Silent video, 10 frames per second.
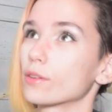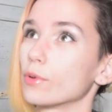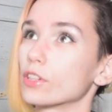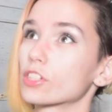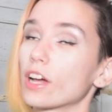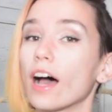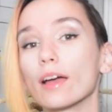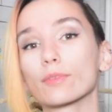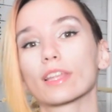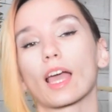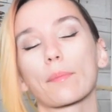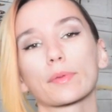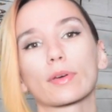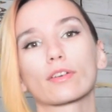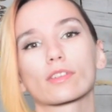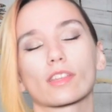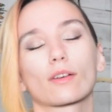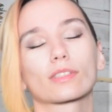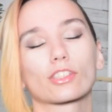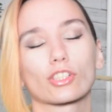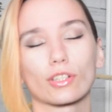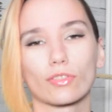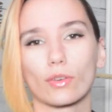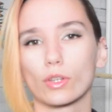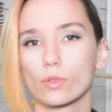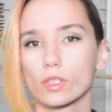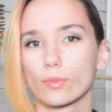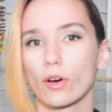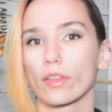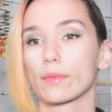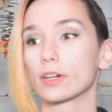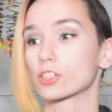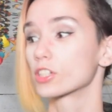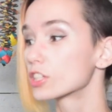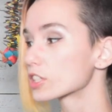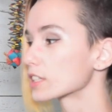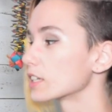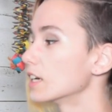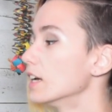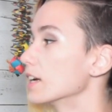which I'm really happy about because I wasn't sure if they would use them all that much initially,